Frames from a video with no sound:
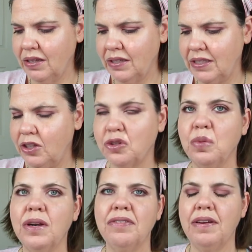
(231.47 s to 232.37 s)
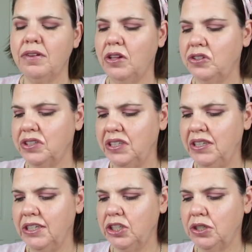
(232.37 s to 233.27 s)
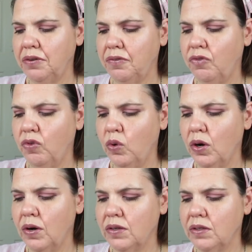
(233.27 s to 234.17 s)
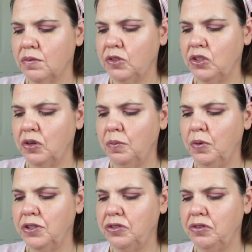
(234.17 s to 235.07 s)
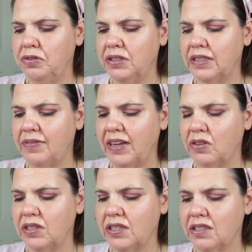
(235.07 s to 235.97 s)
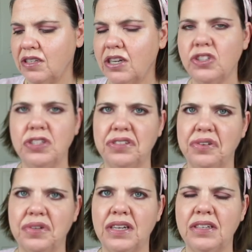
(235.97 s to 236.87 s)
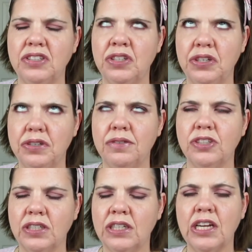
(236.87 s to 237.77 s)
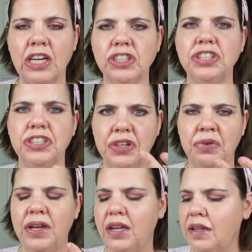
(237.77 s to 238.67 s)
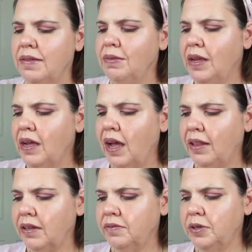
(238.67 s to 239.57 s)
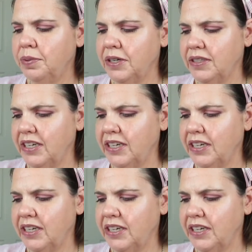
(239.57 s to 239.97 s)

let's see, they're $25 each for 0.27 ounces. Natasha Nadona, to Natasha Denona, I love her pressed